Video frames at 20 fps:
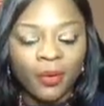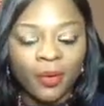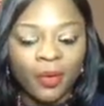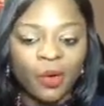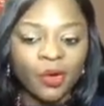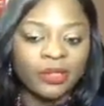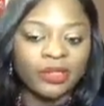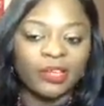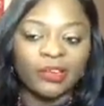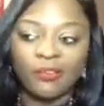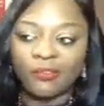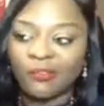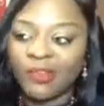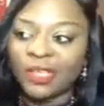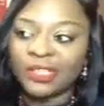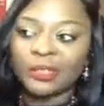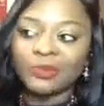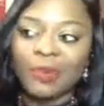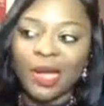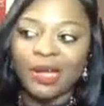or their
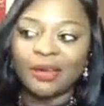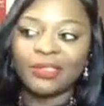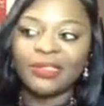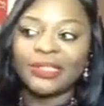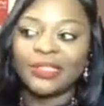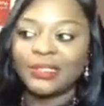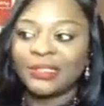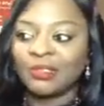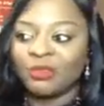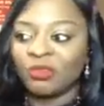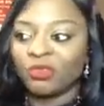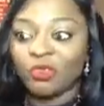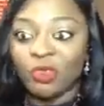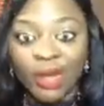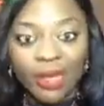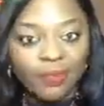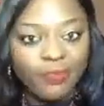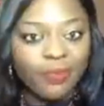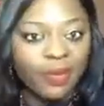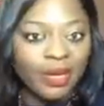spouse is
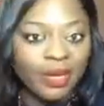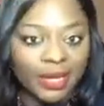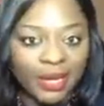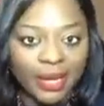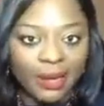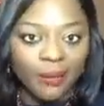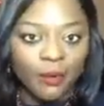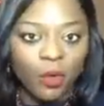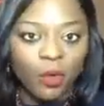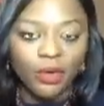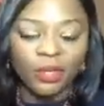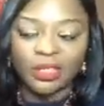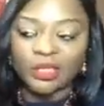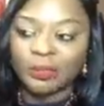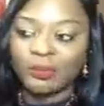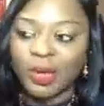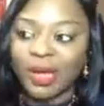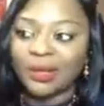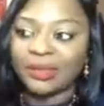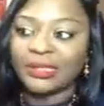raping them, or the
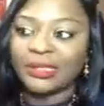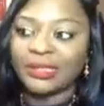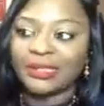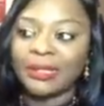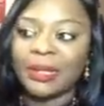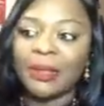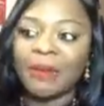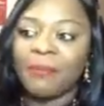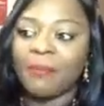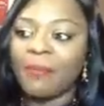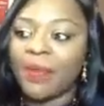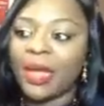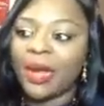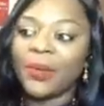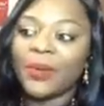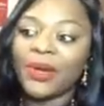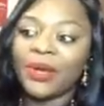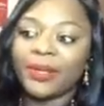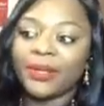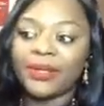spouse has
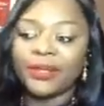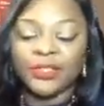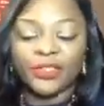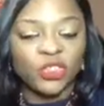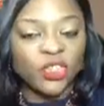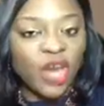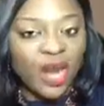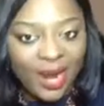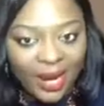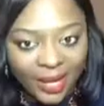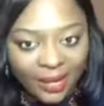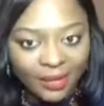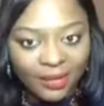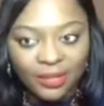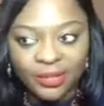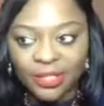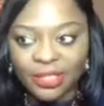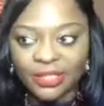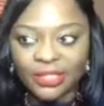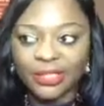married a
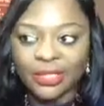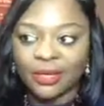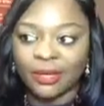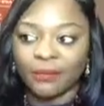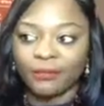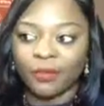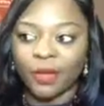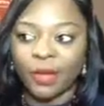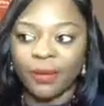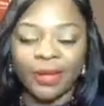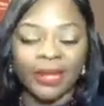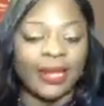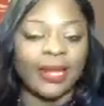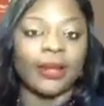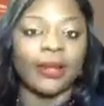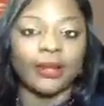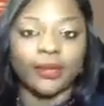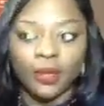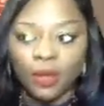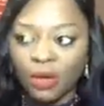child instead of
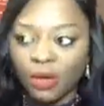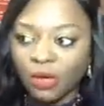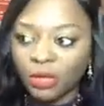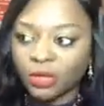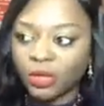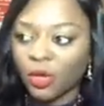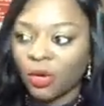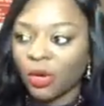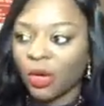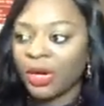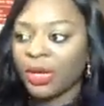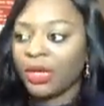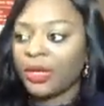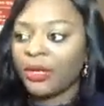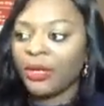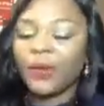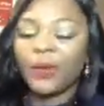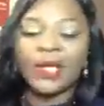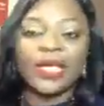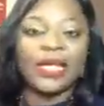an adult, or
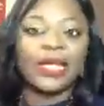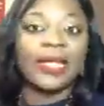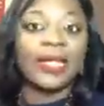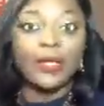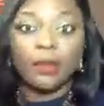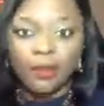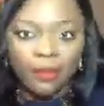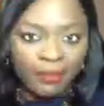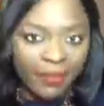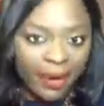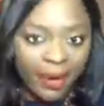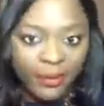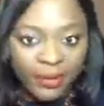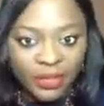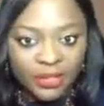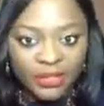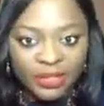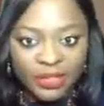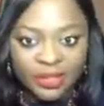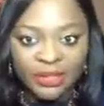illegal
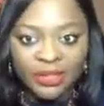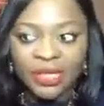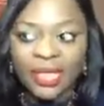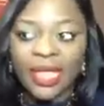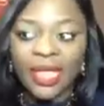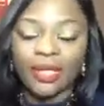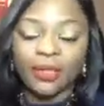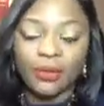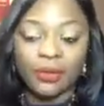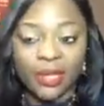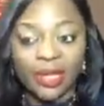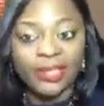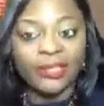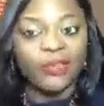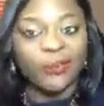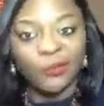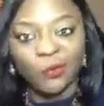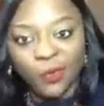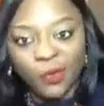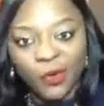marriages, and you get
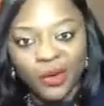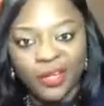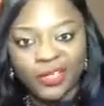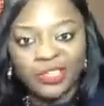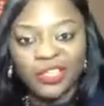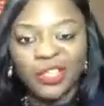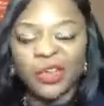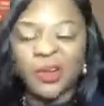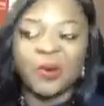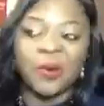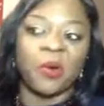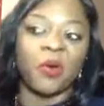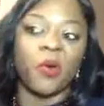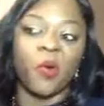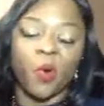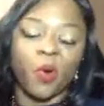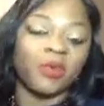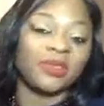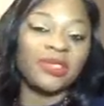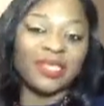divorced, you're going to
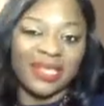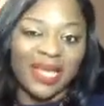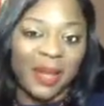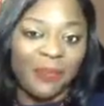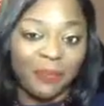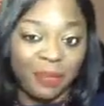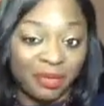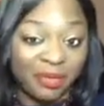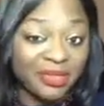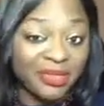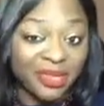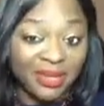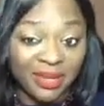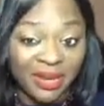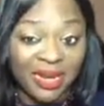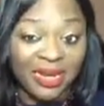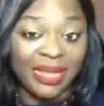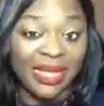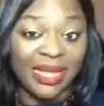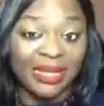quote to that person,
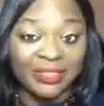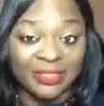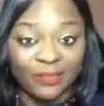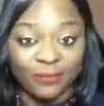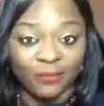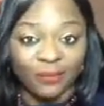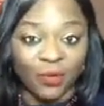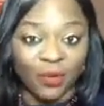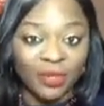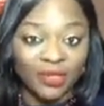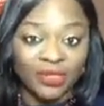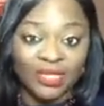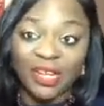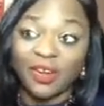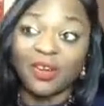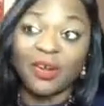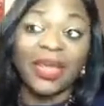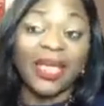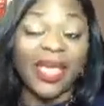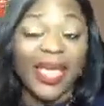God hates divorce? They're
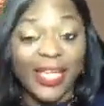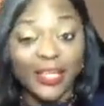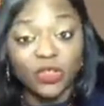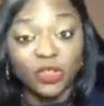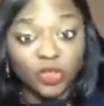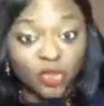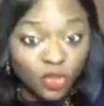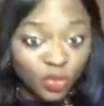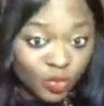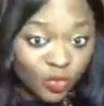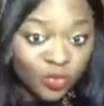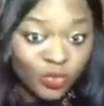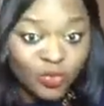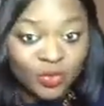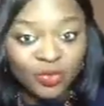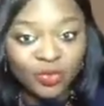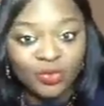going to hate you.